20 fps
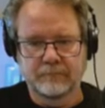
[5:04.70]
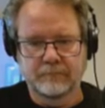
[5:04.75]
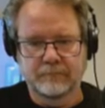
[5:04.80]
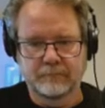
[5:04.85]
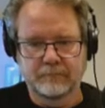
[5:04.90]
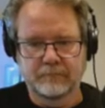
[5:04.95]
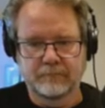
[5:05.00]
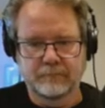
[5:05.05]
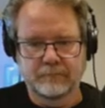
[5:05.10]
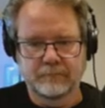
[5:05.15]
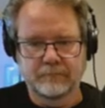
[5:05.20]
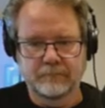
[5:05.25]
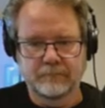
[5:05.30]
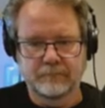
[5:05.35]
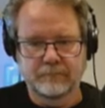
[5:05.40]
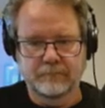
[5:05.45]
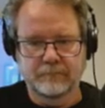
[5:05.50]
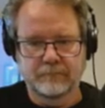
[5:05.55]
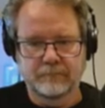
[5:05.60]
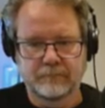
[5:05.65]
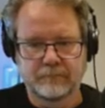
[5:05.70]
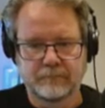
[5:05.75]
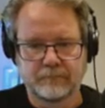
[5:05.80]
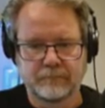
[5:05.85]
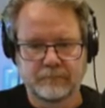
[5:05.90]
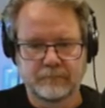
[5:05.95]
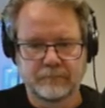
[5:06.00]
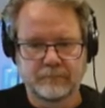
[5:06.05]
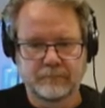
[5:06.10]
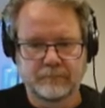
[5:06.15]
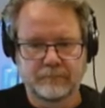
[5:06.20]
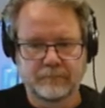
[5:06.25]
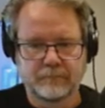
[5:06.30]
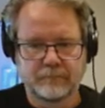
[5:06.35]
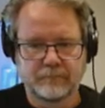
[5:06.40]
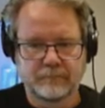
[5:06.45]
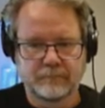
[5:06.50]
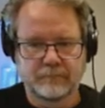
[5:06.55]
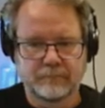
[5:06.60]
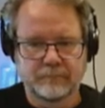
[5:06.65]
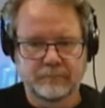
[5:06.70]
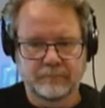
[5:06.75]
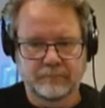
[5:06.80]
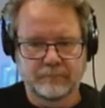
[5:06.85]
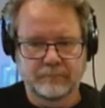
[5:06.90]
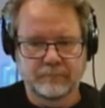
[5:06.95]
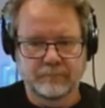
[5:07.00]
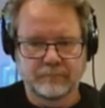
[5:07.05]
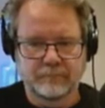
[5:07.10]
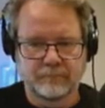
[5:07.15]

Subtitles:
The person shown says nothing.